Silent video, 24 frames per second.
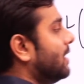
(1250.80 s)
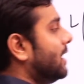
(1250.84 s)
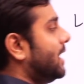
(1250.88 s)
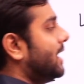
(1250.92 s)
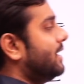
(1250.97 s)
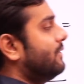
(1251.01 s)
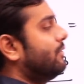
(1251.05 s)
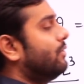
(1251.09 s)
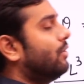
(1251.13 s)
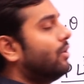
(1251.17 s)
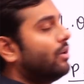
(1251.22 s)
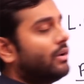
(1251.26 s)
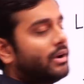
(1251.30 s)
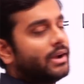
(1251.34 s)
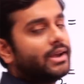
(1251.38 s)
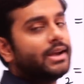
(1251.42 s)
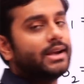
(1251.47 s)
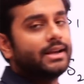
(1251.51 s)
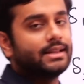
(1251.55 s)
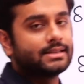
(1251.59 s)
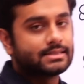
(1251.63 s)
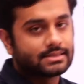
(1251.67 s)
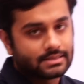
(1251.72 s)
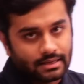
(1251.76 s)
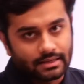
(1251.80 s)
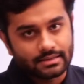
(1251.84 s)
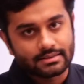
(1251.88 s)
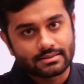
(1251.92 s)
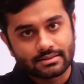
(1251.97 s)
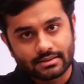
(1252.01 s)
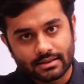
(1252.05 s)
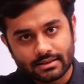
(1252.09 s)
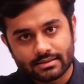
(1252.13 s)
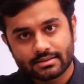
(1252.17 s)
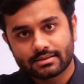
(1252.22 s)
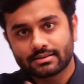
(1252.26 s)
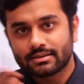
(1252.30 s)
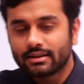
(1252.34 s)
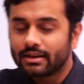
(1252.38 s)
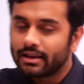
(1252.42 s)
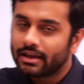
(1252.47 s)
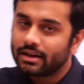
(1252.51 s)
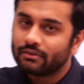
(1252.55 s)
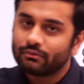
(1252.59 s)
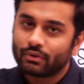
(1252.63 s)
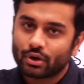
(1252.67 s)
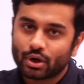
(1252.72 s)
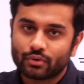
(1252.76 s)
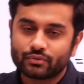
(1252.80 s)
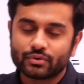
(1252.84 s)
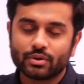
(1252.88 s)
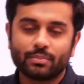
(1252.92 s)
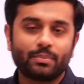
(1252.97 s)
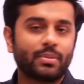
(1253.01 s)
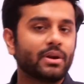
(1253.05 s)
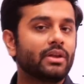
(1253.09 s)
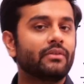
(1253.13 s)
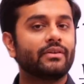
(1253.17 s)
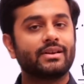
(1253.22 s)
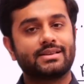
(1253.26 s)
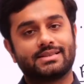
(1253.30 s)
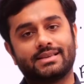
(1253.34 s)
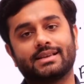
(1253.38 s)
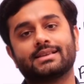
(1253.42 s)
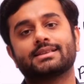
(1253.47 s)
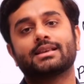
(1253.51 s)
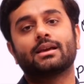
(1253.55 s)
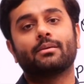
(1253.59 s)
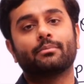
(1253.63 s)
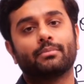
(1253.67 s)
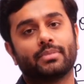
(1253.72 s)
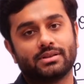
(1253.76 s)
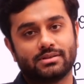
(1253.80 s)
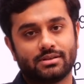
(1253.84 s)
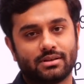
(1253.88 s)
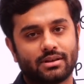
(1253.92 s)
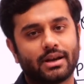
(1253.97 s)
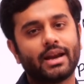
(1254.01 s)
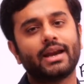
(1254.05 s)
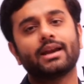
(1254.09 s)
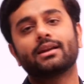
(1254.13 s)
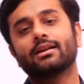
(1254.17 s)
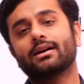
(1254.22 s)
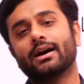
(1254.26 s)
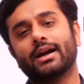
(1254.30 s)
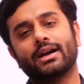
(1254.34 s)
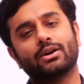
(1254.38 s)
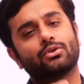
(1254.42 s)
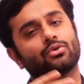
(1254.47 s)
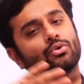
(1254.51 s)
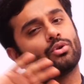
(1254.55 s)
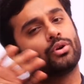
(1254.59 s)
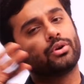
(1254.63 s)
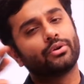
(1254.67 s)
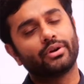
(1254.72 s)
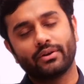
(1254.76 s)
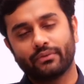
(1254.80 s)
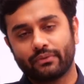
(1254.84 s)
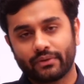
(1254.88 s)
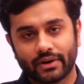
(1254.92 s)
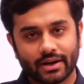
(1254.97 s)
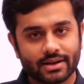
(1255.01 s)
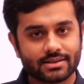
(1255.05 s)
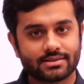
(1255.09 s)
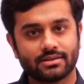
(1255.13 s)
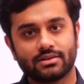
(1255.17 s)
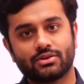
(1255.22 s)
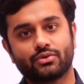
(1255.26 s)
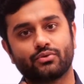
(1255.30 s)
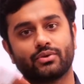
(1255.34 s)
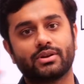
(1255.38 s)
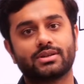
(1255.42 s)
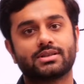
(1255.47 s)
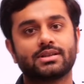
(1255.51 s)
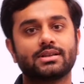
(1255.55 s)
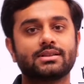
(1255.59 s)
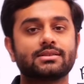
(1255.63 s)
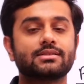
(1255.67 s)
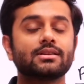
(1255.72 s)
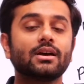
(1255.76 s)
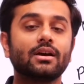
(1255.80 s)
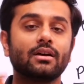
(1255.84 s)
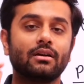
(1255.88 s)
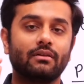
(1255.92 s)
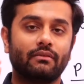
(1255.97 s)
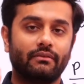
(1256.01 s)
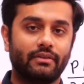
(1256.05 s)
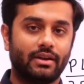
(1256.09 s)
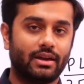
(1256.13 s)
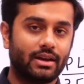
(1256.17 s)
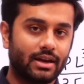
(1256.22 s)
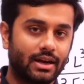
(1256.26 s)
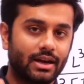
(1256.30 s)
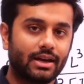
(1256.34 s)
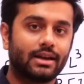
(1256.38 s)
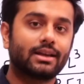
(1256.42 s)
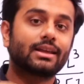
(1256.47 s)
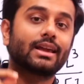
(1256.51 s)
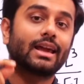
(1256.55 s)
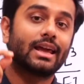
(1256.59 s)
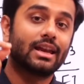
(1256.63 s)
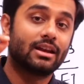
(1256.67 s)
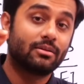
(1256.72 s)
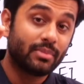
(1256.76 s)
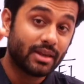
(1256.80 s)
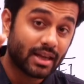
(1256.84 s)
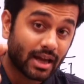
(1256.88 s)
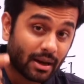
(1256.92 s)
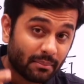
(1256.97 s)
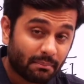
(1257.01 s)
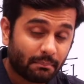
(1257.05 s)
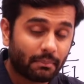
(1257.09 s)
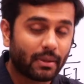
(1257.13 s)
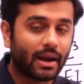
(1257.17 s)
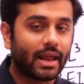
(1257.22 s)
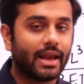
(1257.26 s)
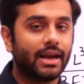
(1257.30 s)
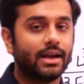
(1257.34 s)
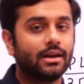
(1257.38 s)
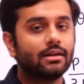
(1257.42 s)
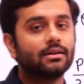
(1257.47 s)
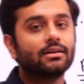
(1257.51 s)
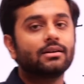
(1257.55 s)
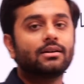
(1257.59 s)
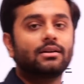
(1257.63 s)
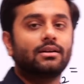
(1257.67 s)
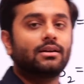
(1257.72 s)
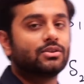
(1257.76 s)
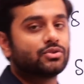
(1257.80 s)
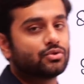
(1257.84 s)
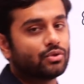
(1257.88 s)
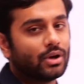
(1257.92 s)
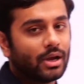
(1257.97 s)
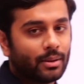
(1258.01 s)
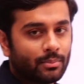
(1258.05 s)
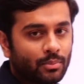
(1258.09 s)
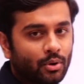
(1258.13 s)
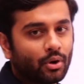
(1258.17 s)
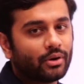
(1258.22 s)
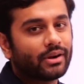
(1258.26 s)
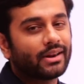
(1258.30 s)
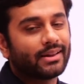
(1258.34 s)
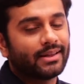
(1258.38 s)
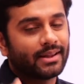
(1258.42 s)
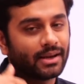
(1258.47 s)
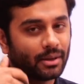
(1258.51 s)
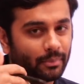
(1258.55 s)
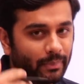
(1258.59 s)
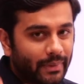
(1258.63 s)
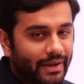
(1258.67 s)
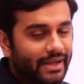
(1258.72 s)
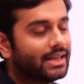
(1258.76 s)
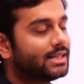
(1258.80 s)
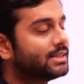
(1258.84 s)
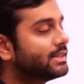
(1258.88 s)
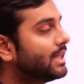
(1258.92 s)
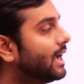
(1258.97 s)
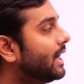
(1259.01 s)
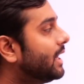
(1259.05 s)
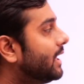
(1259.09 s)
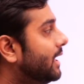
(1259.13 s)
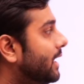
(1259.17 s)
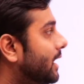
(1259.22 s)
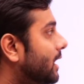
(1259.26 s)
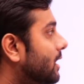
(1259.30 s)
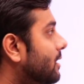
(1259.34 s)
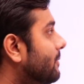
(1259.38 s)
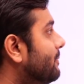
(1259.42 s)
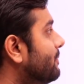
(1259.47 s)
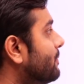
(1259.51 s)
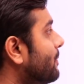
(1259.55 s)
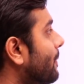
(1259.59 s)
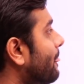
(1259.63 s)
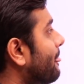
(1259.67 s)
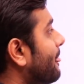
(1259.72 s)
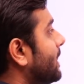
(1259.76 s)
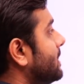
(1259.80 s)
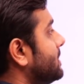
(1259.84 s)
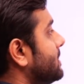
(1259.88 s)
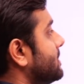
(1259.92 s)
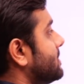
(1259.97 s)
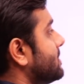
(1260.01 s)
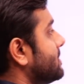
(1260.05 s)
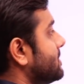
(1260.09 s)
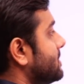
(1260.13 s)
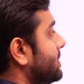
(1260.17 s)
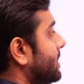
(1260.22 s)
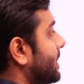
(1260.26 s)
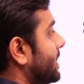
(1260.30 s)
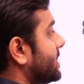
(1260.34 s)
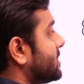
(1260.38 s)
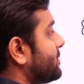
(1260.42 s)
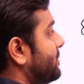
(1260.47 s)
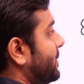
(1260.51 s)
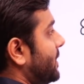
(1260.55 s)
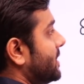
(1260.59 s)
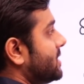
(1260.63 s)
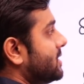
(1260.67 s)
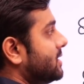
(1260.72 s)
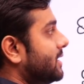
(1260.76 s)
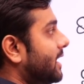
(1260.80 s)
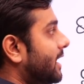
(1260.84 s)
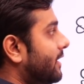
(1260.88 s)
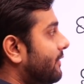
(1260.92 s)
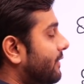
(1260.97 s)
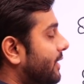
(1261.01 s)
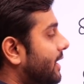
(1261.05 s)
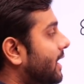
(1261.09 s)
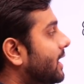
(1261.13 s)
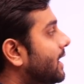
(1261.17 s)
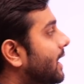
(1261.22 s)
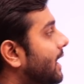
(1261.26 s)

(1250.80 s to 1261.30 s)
I have already discussed this in one of the previous examples, right? I told you different situations where it can be applied. So I am not repeating that here. This is the expression that we can